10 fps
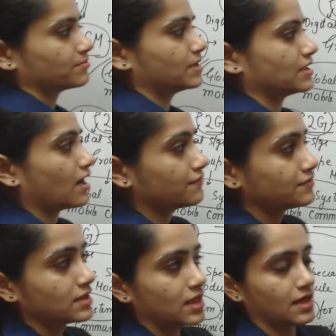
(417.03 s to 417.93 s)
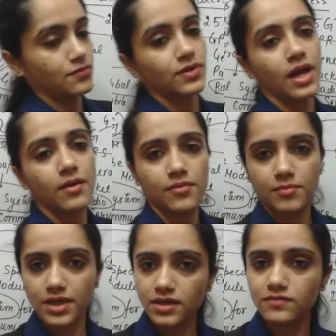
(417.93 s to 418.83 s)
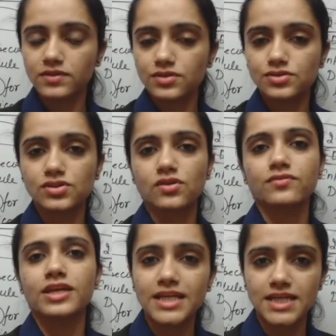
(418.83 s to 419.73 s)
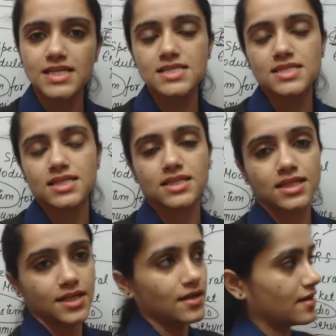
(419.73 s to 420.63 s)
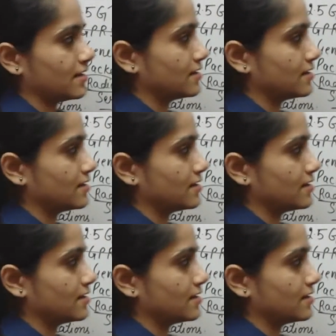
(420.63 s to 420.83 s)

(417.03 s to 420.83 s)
but after that we have a main evolution of increase in the data